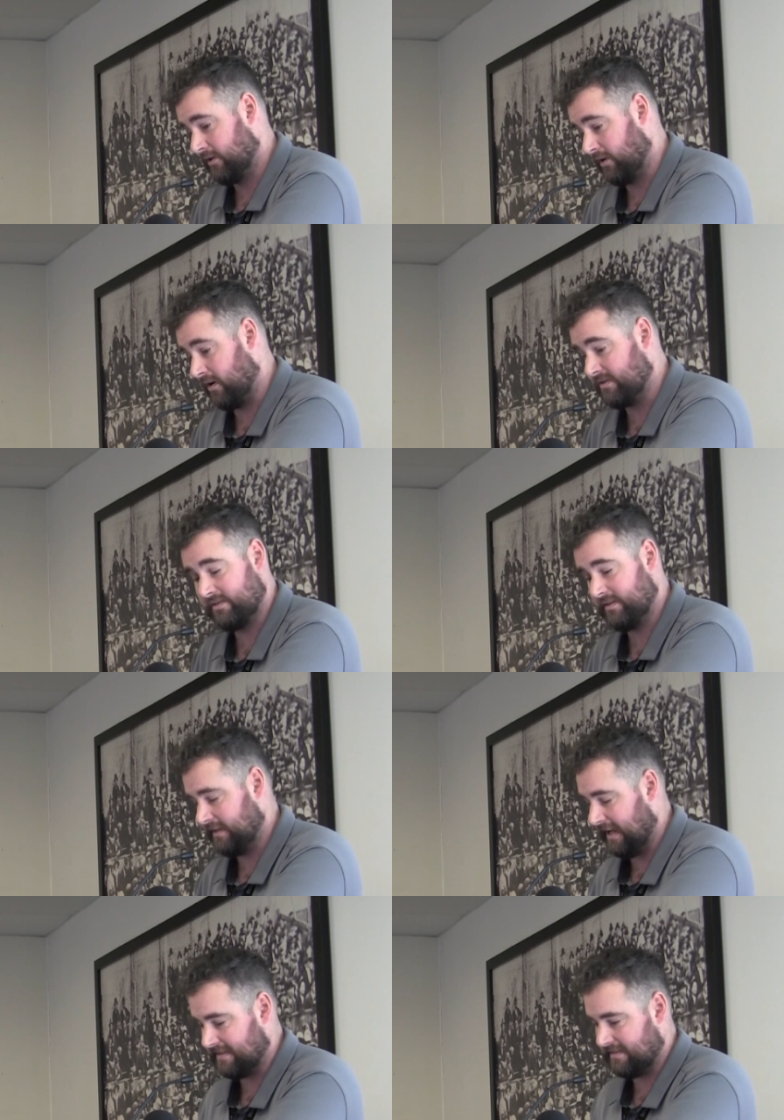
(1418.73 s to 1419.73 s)

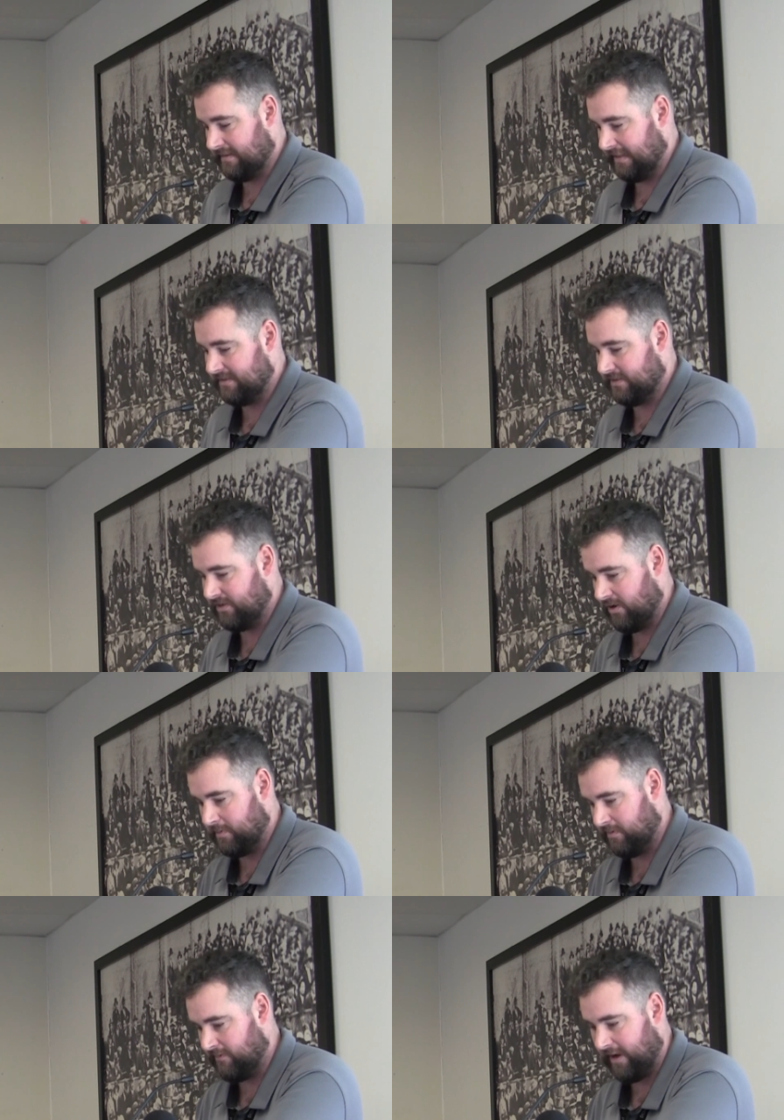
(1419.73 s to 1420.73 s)
Cost, yes, least
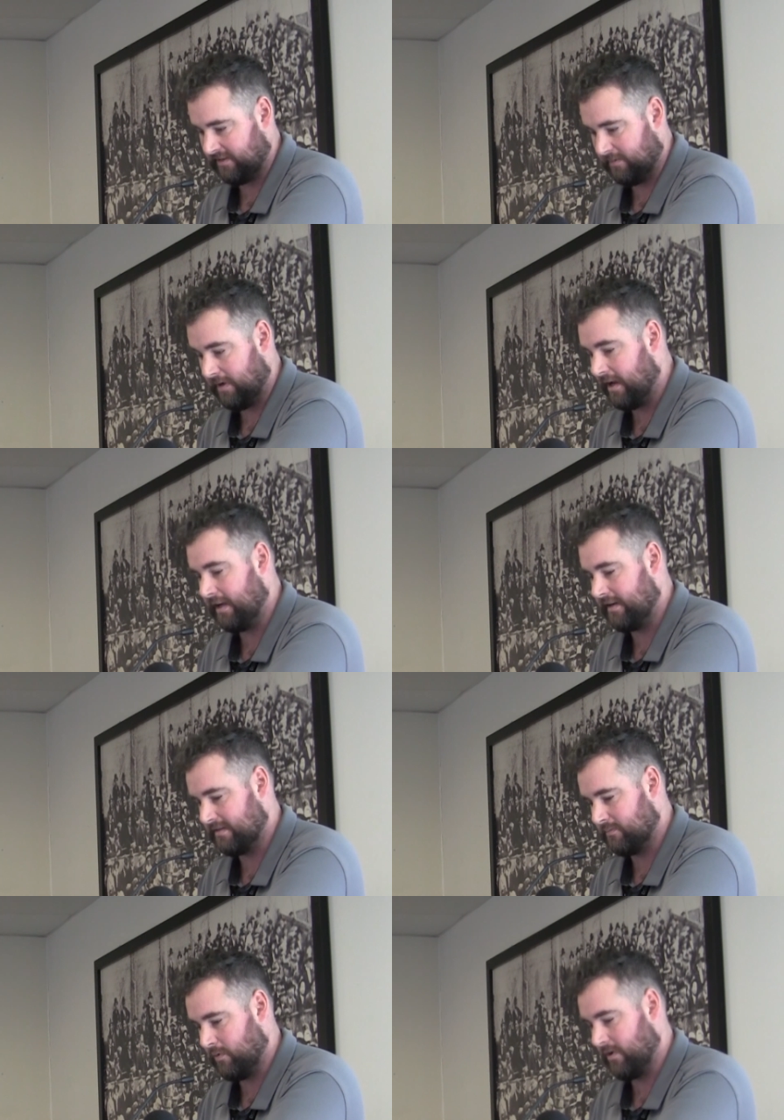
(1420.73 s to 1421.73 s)
determinant factor, but it
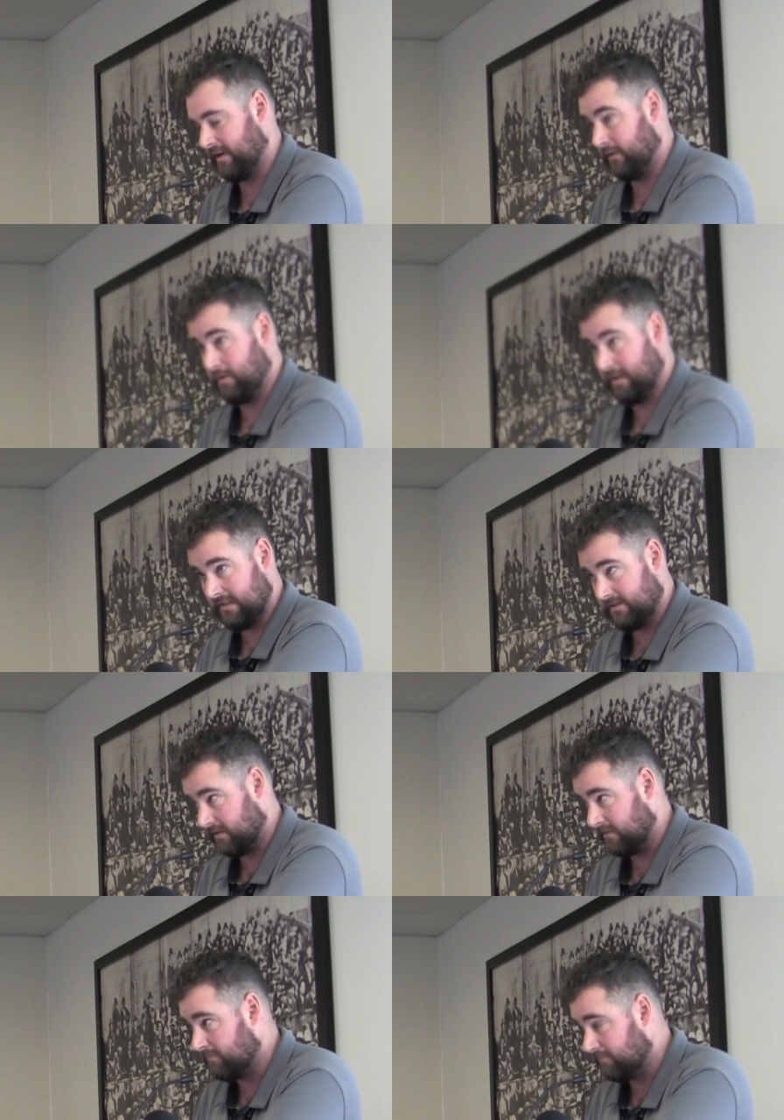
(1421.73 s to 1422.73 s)
doesn't work otherwise,
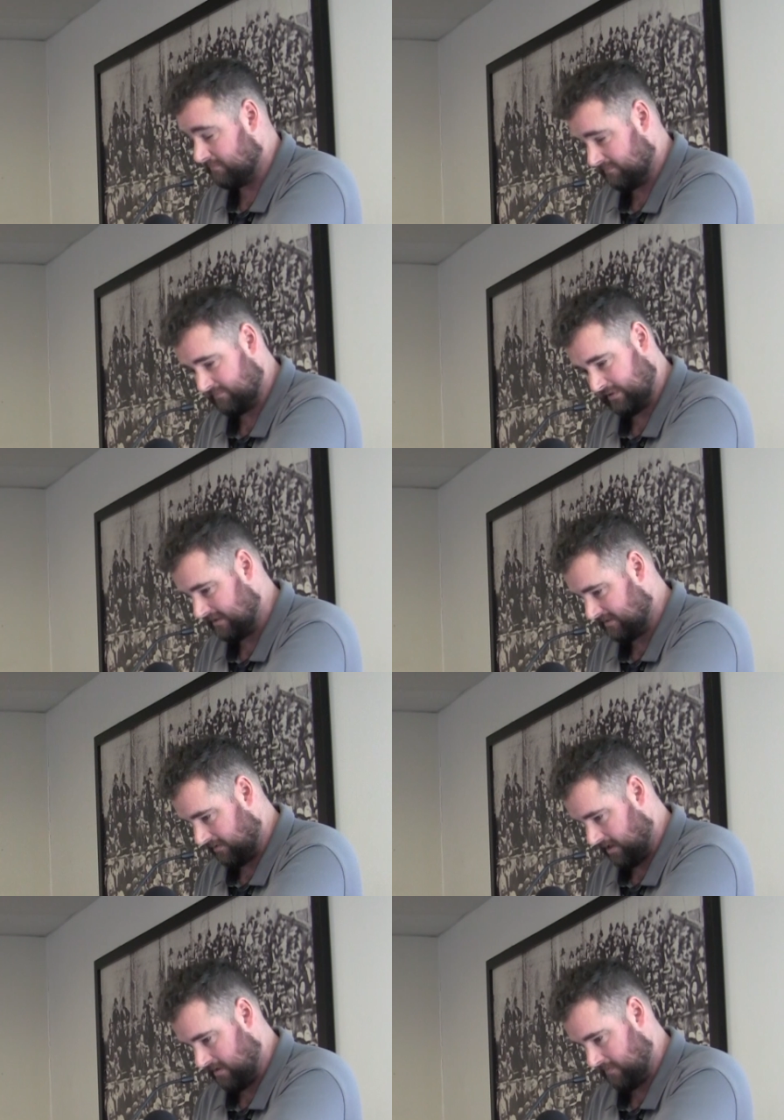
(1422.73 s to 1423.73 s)
so please
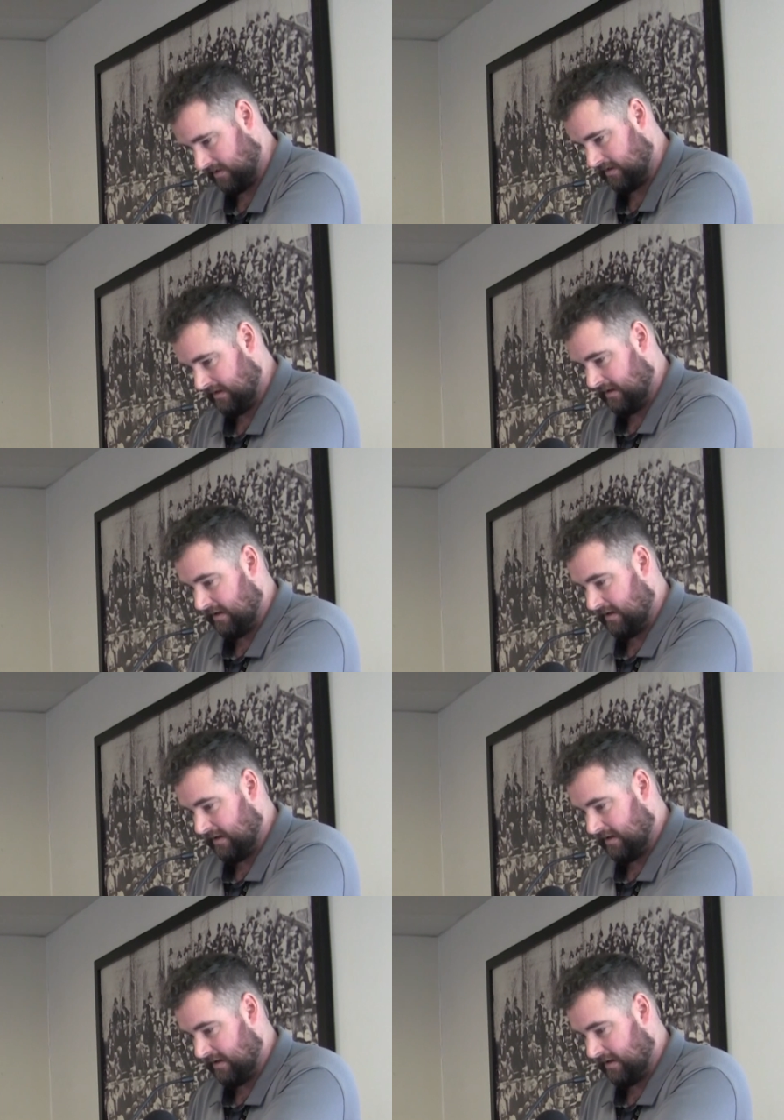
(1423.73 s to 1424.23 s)
don't hate me.